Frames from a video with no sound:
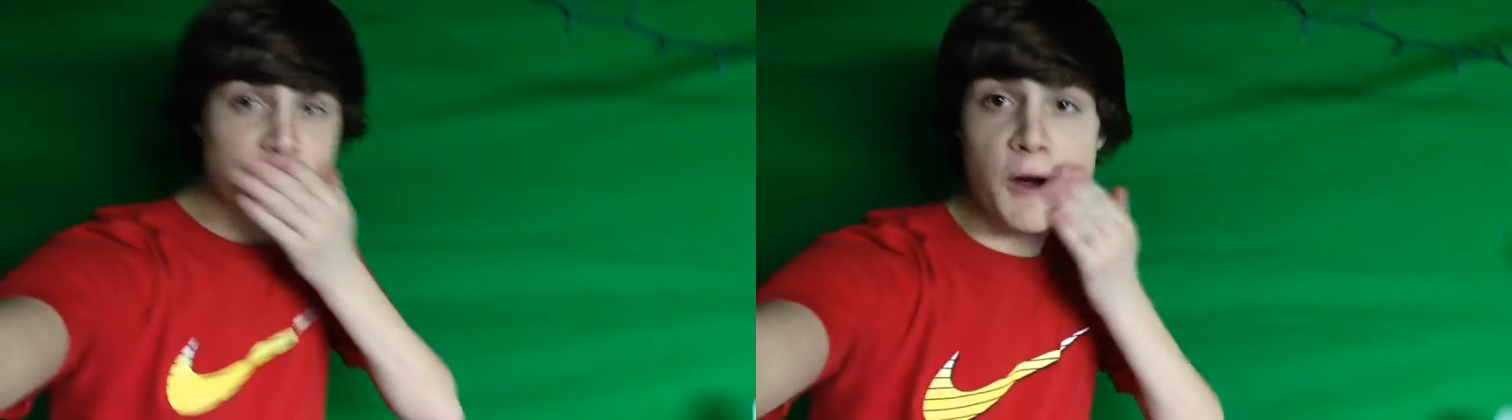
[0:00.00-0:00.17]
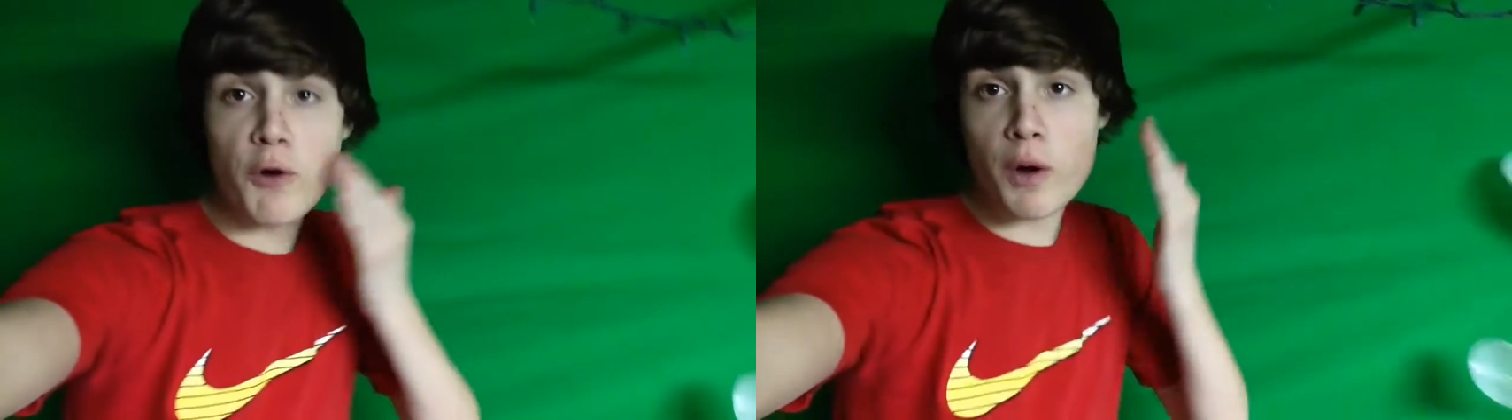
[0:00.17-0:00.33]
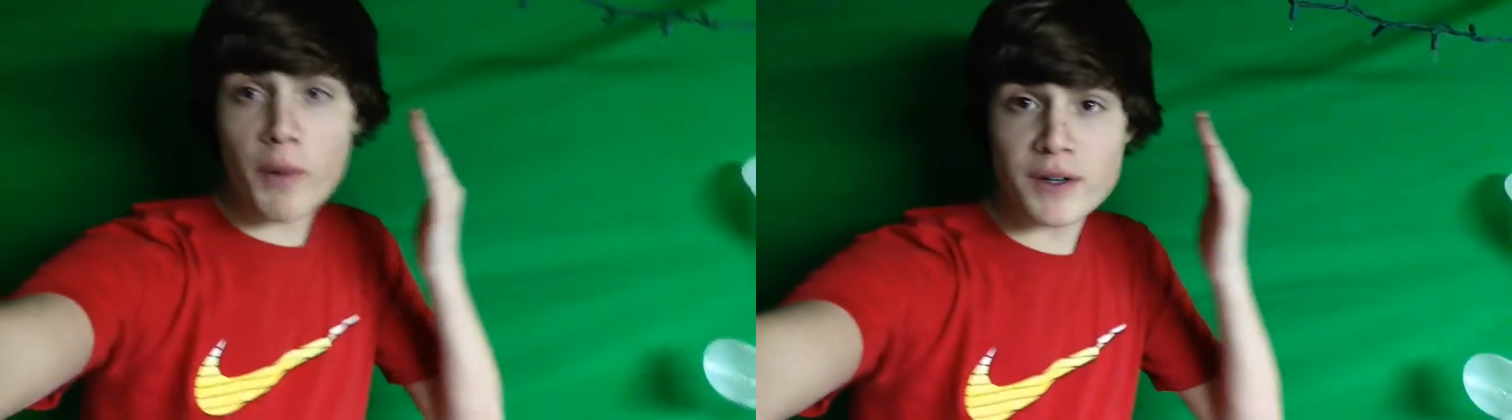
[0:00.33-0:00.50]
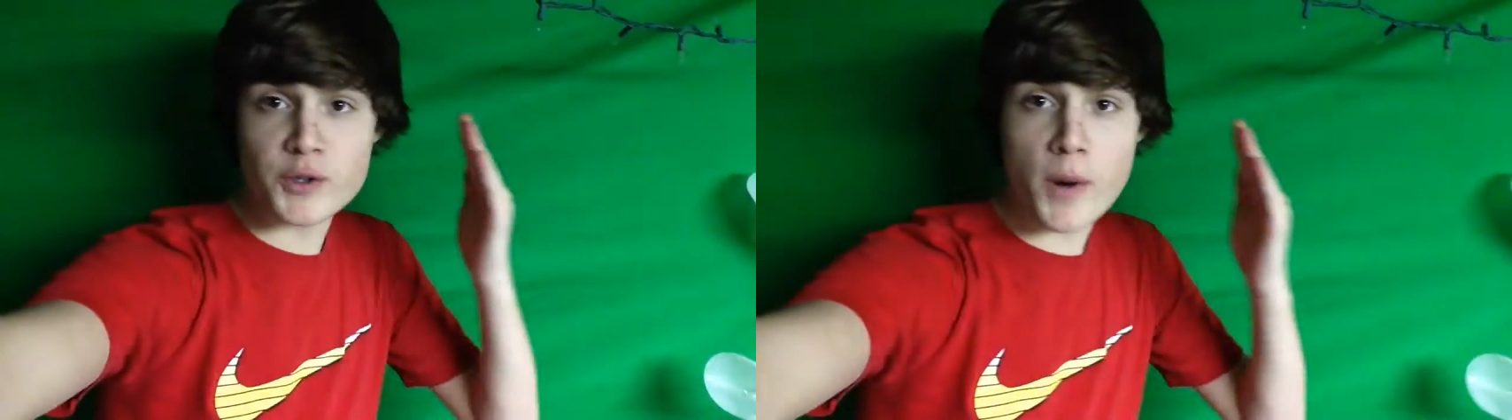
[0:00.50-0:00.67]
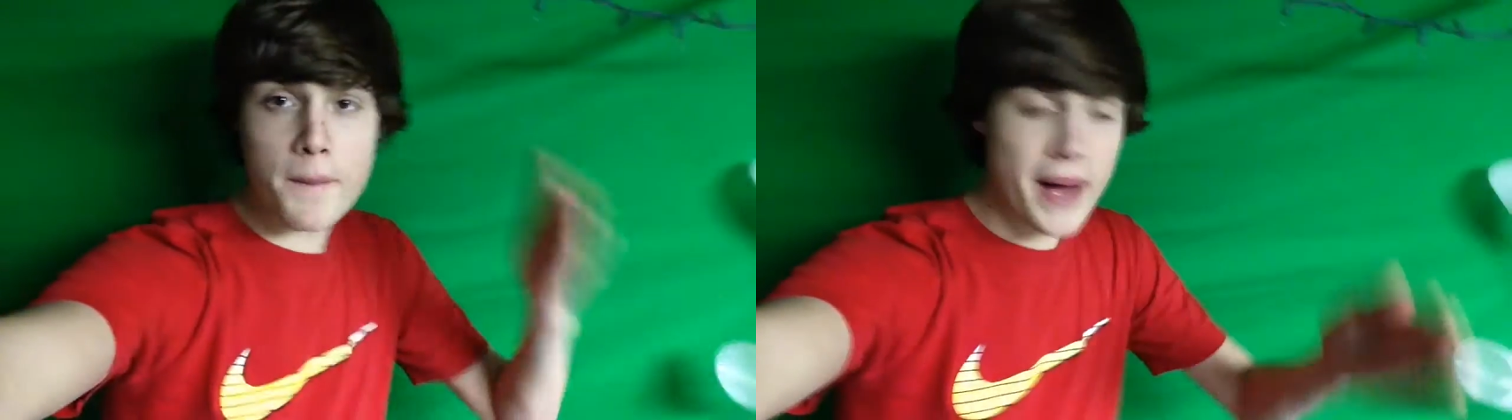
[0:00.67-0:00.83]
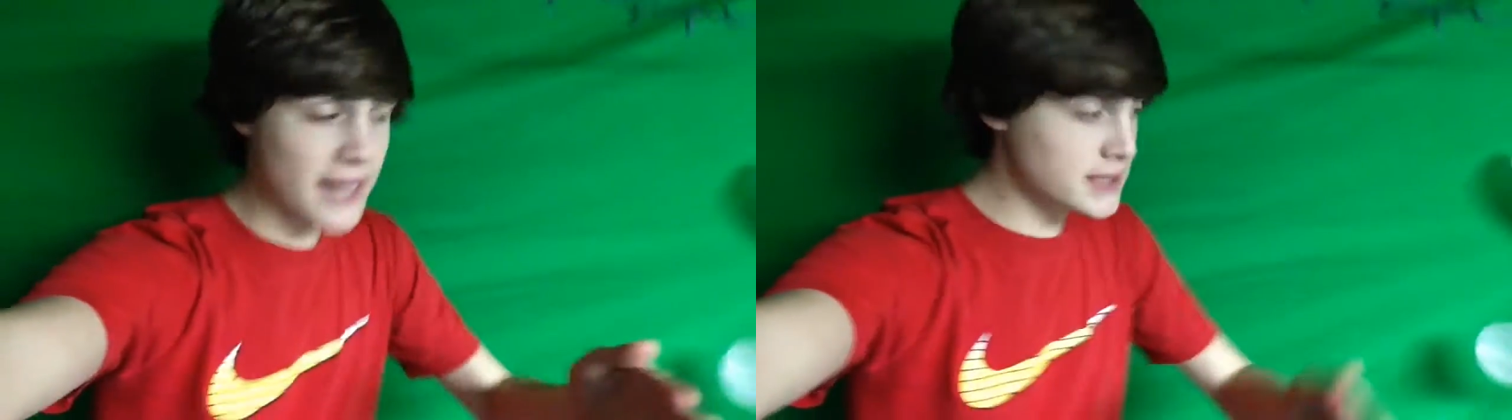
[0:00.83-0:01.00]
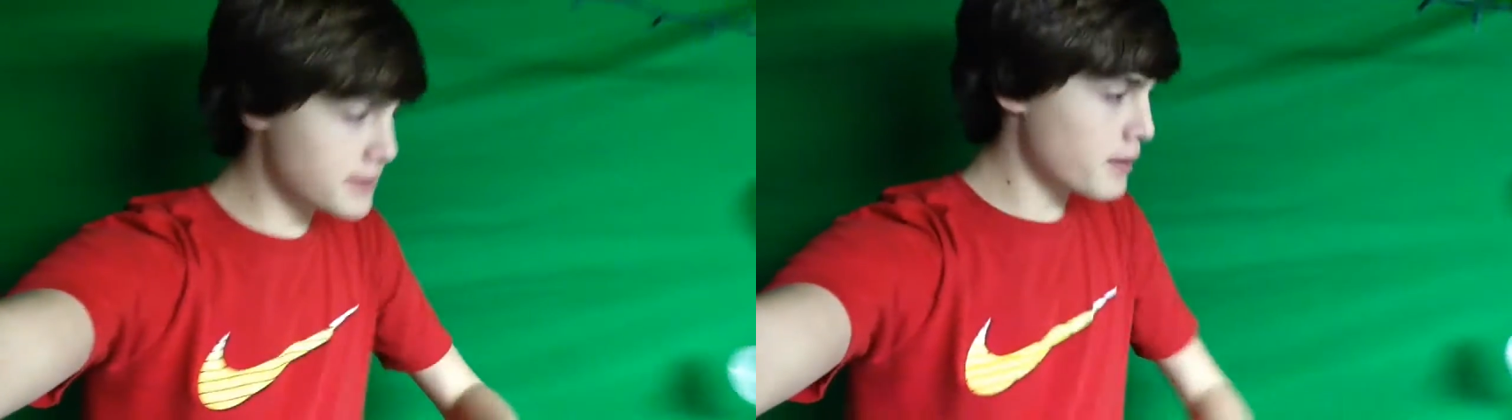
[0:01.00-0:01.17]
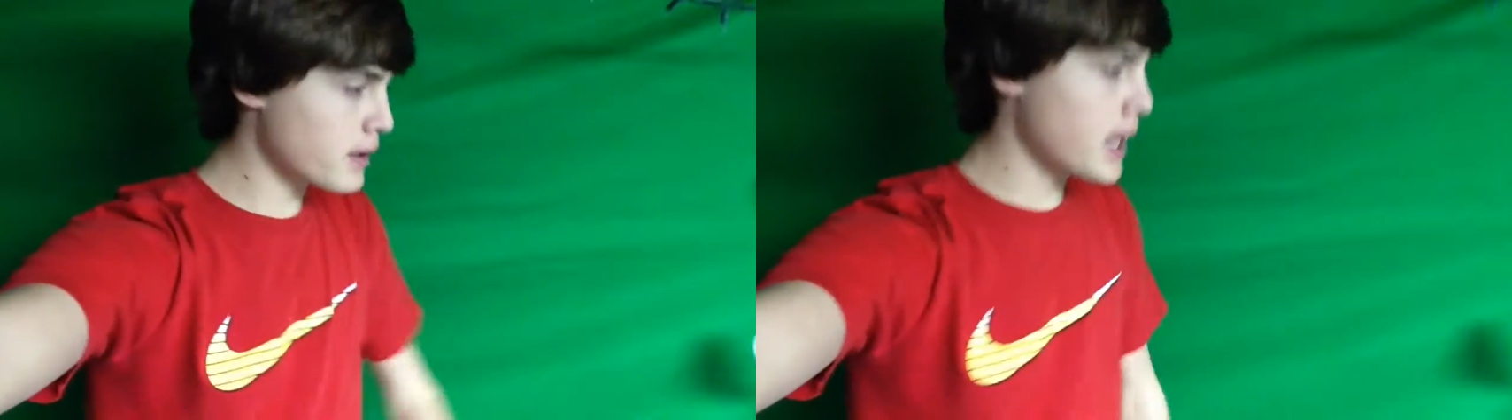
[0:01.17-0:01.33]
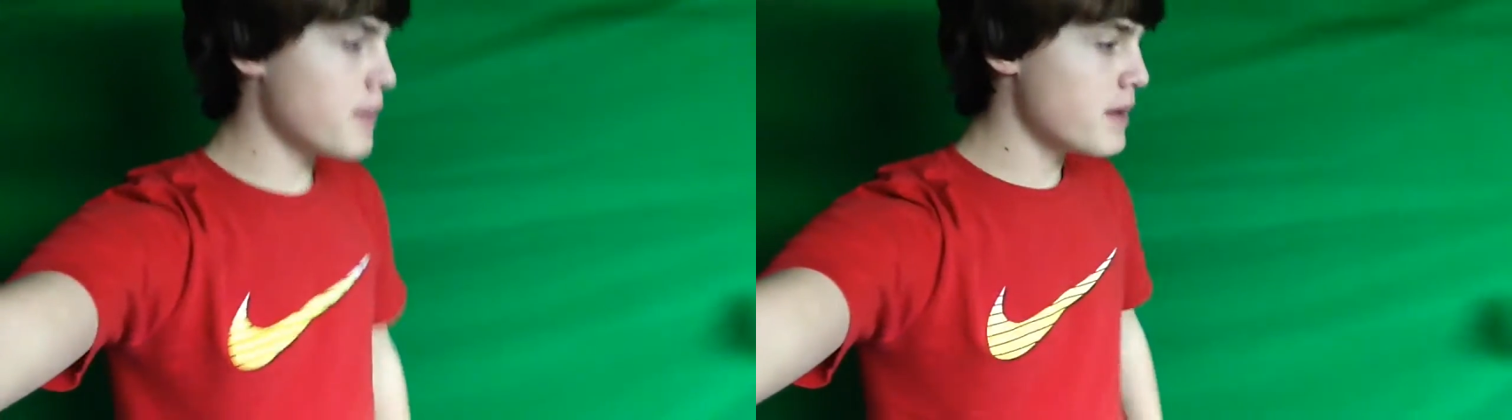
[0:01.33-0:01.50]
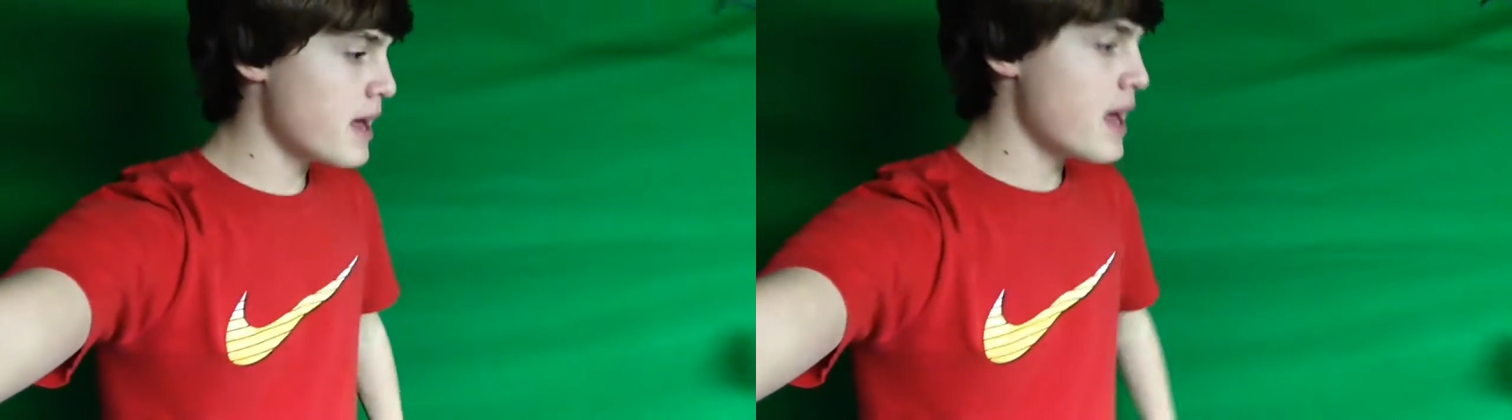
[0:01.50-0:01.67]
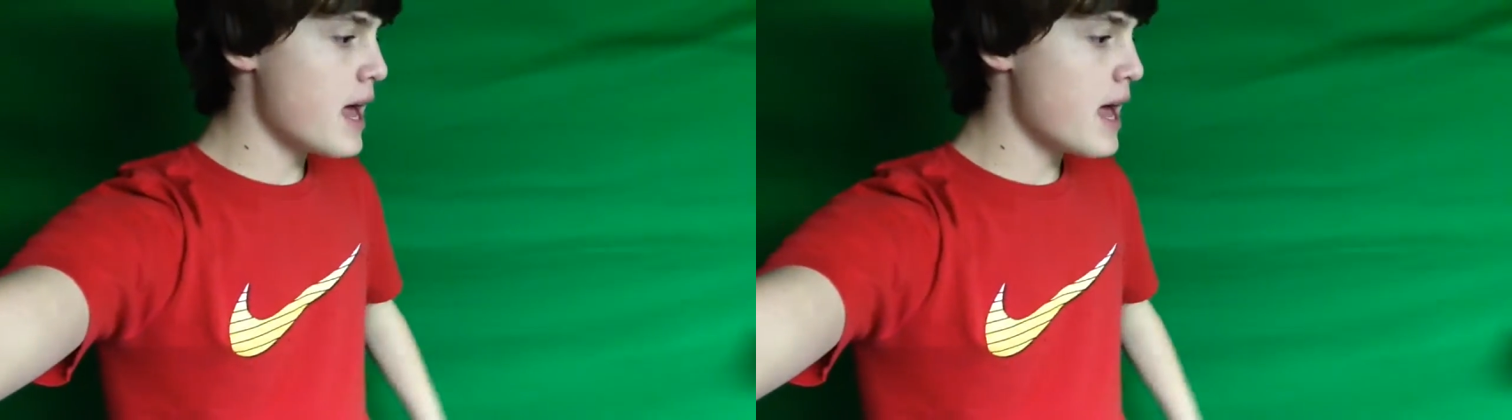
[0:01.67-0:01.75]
So we went to a basketball game